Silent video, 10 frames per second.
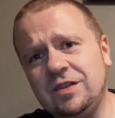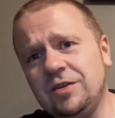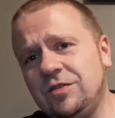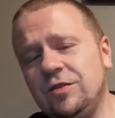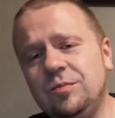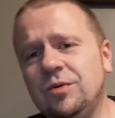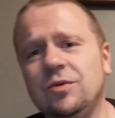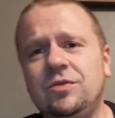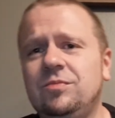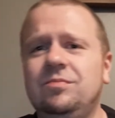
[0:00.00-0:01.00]
They're
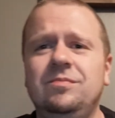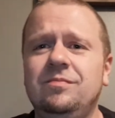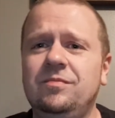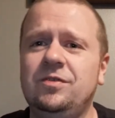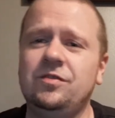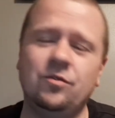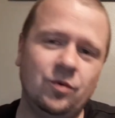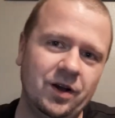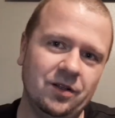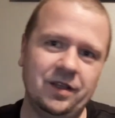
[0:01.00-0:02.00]
both
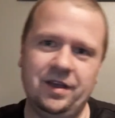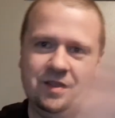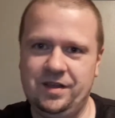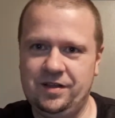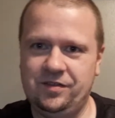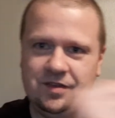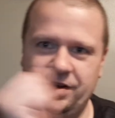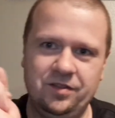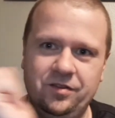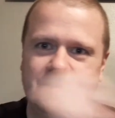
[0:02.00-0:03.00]
squarely in that side
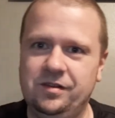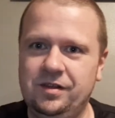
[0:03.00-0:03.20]
of the